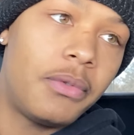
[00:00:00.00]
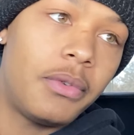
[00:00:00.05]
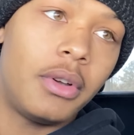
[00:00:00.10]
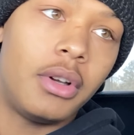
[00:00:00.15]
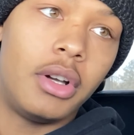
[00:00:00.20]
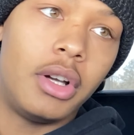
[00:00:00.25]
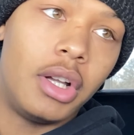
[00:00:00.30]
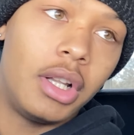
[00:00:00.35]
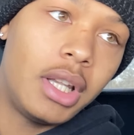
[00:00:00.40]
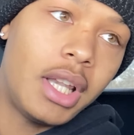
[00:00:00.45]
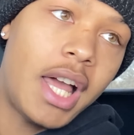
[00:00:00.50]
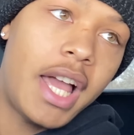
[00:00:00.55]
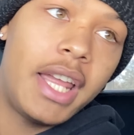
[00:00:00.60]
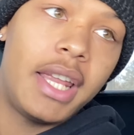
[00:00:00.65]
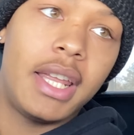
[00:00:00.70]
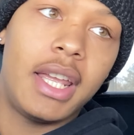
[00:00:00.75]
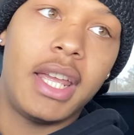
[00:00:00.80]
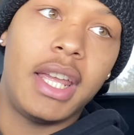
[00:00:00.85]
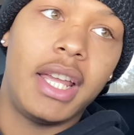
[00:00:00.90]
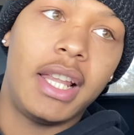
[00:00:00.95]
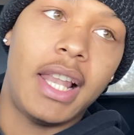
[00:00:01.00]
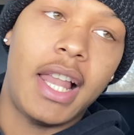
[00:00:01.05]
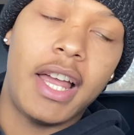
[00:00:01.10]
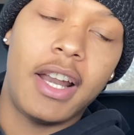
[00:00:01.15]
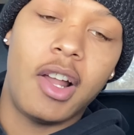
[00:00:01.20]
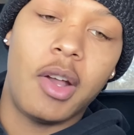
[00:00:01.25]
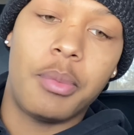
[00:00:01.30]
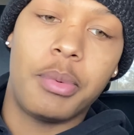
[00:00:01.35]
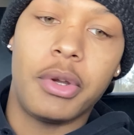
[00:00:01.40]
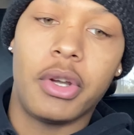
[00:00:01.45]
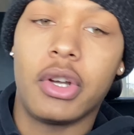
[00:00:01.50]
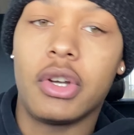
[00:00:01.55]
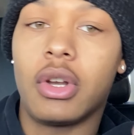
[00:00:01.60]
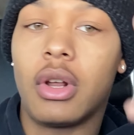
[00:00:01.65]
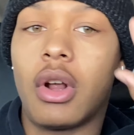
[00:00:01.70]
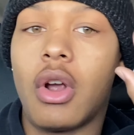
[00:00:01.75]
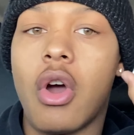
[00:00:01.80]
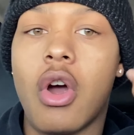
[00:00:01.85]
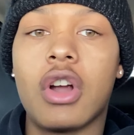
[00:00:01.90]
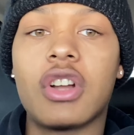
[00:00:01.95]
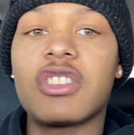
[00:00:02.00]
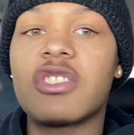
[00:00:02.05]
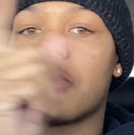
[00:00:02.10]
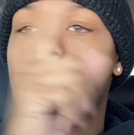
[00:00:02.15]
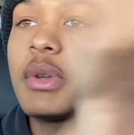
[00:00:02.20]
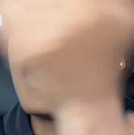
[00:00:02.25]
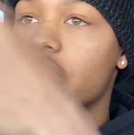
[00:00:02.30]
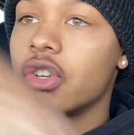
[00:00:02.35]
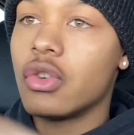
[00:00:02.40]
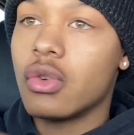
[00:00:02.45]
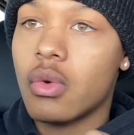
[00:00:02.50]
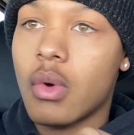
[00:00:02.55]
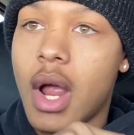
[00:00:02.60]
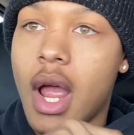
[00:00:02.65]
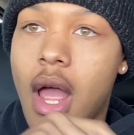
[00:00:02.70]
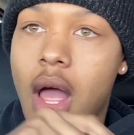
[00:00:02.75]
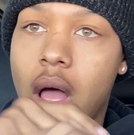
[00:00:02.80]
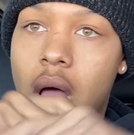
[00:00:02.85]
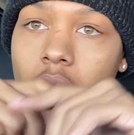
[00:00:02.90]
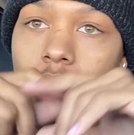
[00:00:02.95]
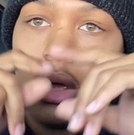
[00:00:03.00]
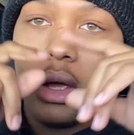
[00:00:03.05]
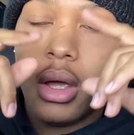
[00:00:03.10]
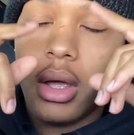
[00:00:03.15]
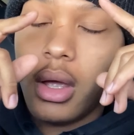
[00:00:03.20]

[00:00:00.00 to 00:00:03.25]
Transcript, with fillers: uh, light, headlight up here, the car spinning around.